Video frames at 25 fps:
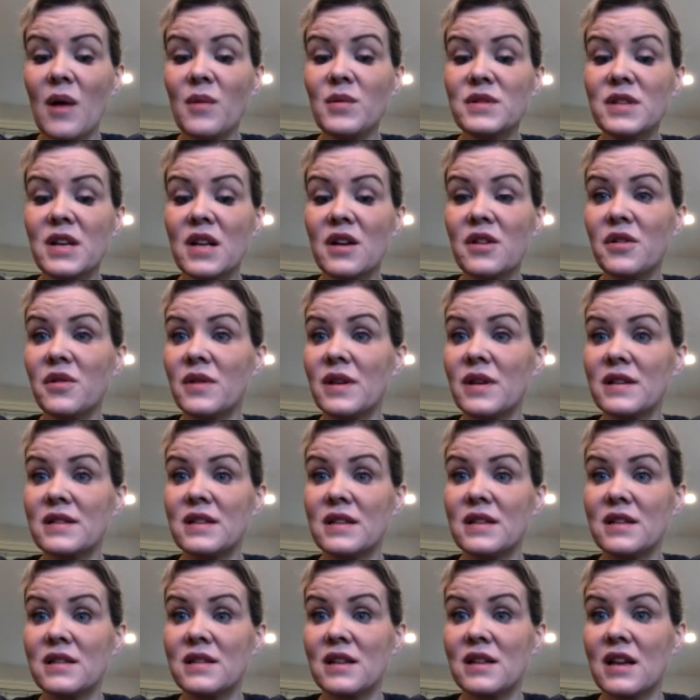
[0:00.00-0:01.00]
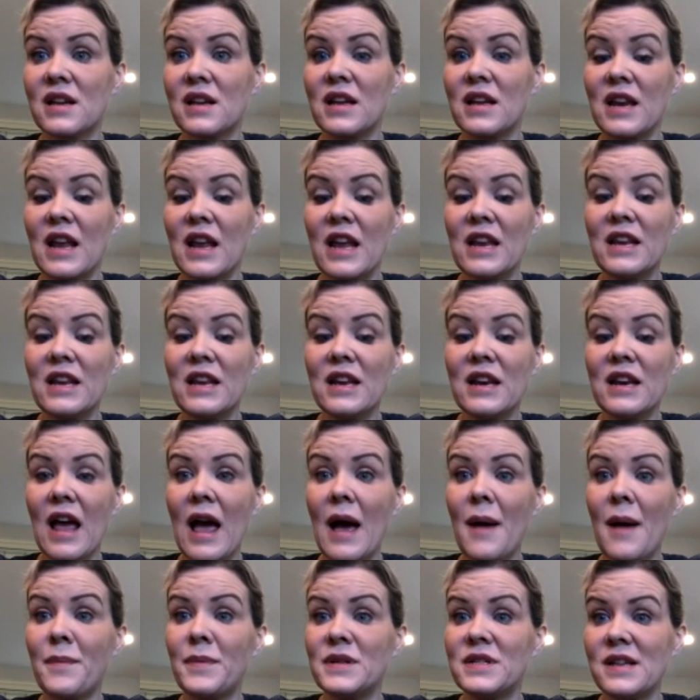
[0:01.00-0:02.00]
I will tell you this, it is a Canadian
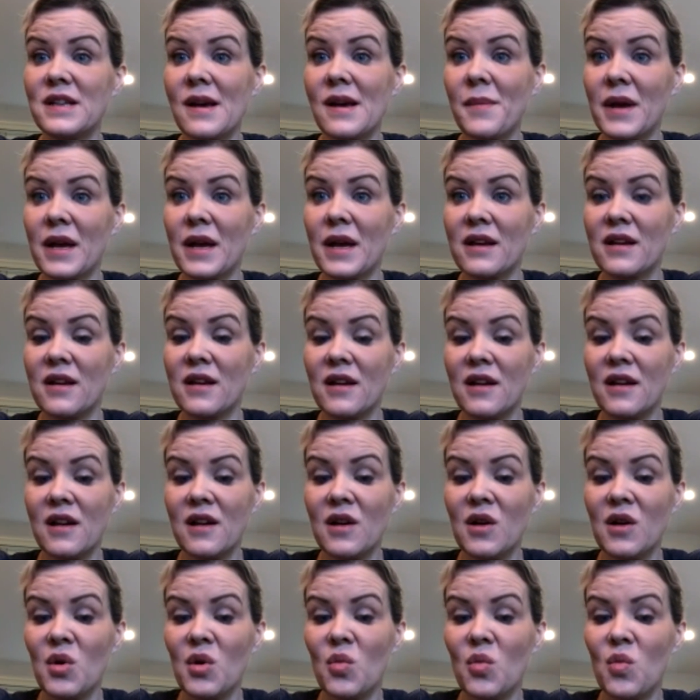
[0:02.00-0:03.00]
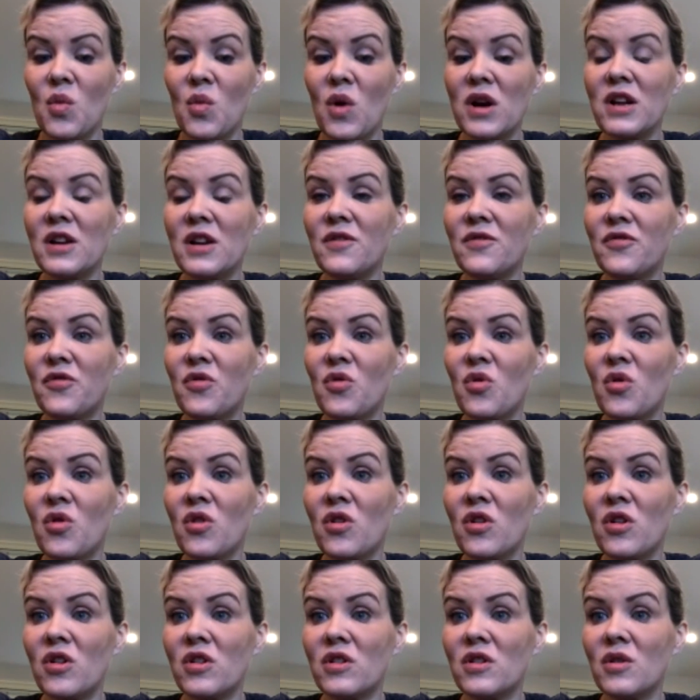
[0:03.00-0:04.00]
epidemic. 1 in
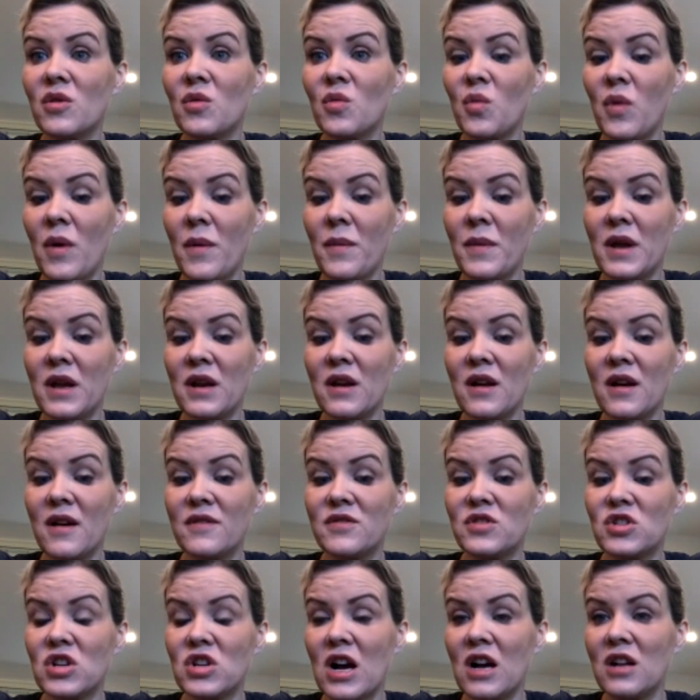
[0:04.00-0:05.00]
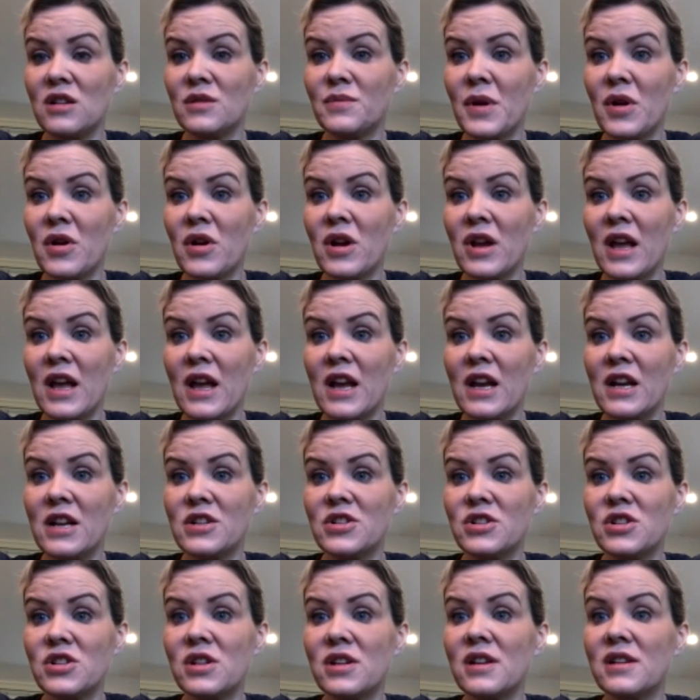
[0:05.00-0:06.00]
4 women of childbearing
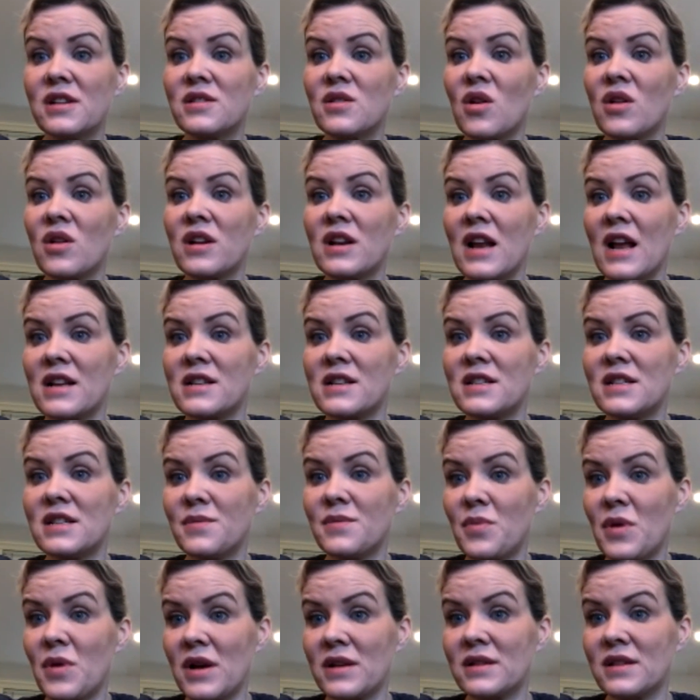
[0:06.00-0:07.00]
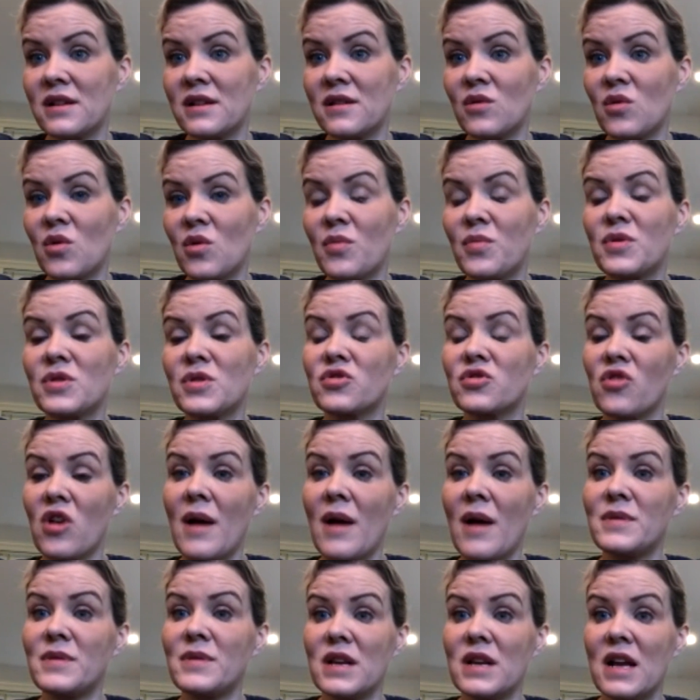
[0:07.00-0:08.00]
age is on an antidepressant or
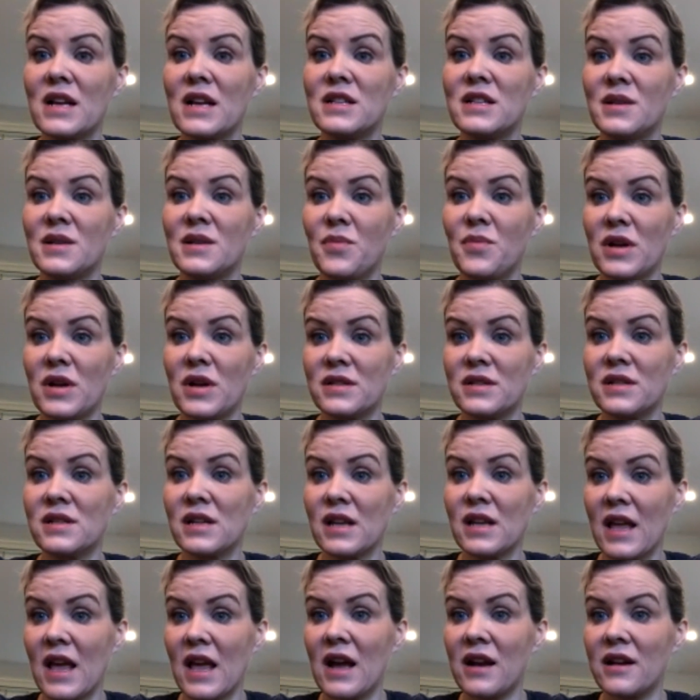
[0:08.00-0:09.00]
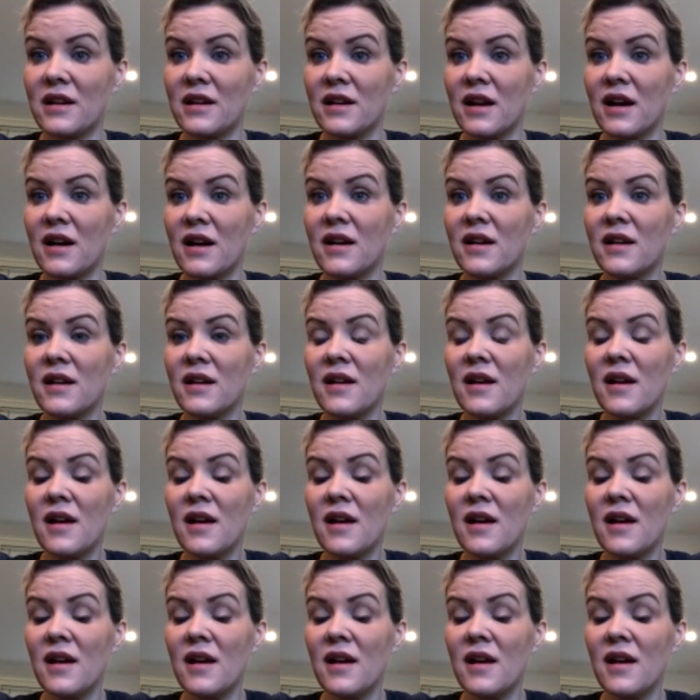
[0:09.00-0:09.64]
prescribed an antidepressant in Canada.